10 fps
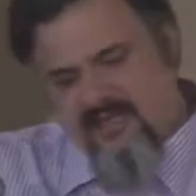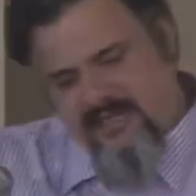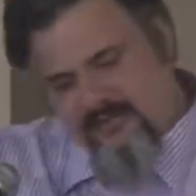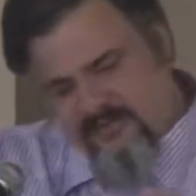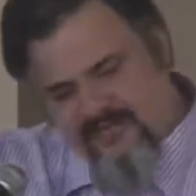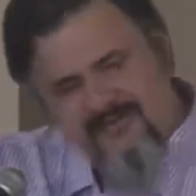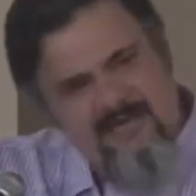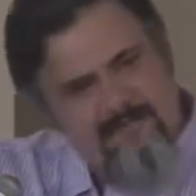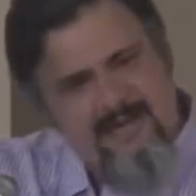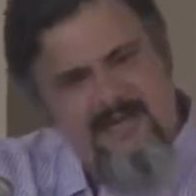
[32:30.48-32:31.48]
And
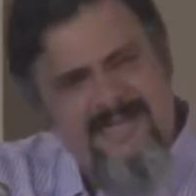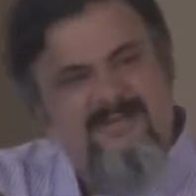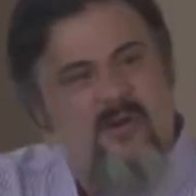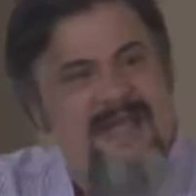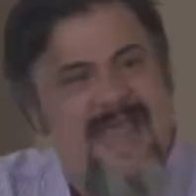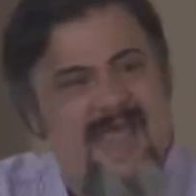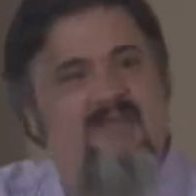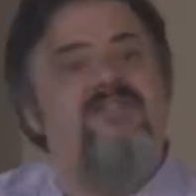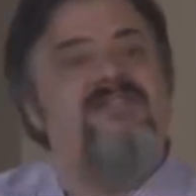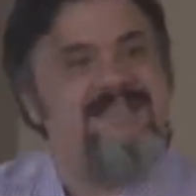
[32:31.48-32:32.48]
certificate pinning is what we
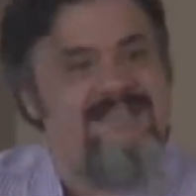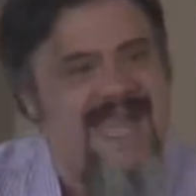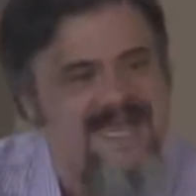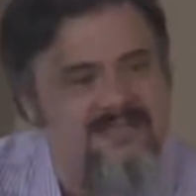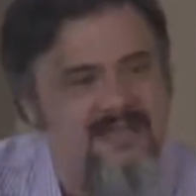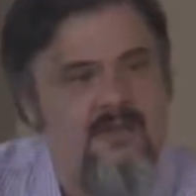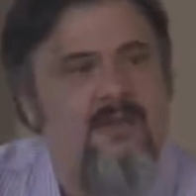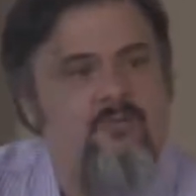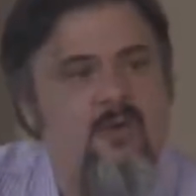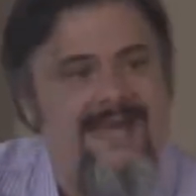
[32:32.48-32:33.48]
have to detect
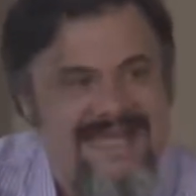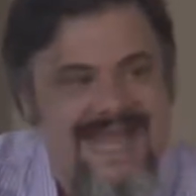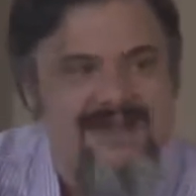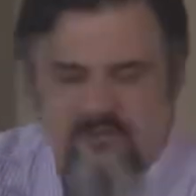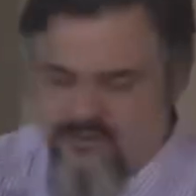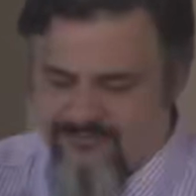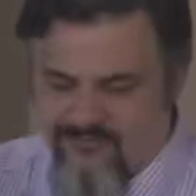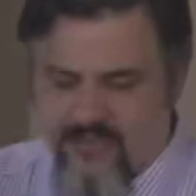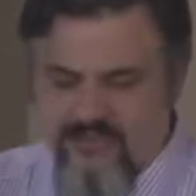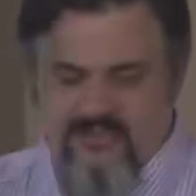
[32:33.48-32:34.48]
when we get those
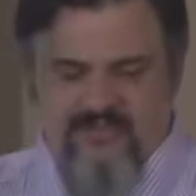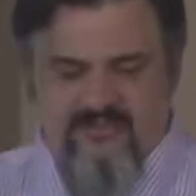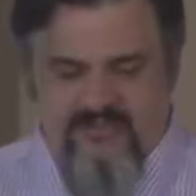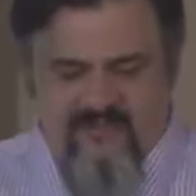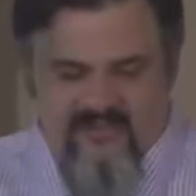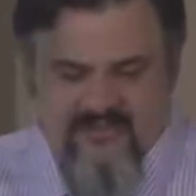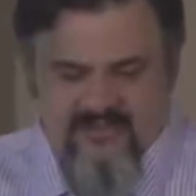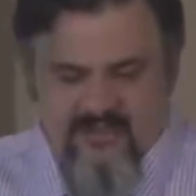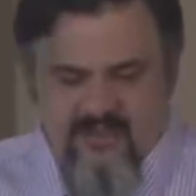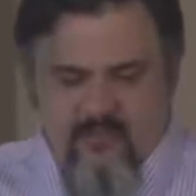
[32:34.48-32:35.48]
fraudulent certificates.
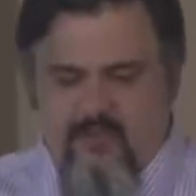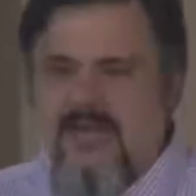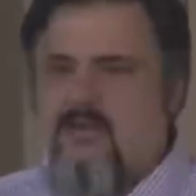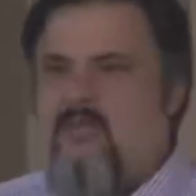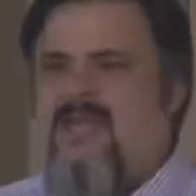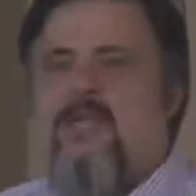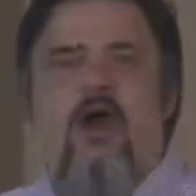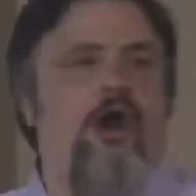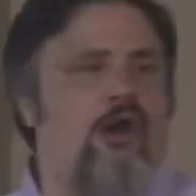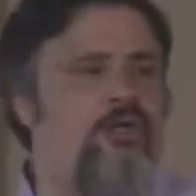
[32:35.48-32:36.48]
We can, we can
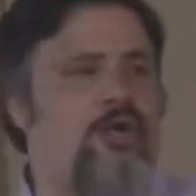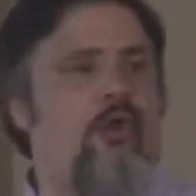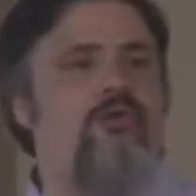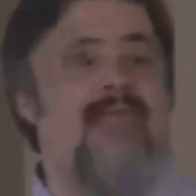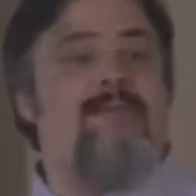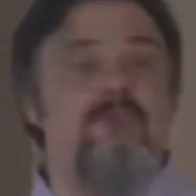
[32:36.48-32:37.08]
hard code them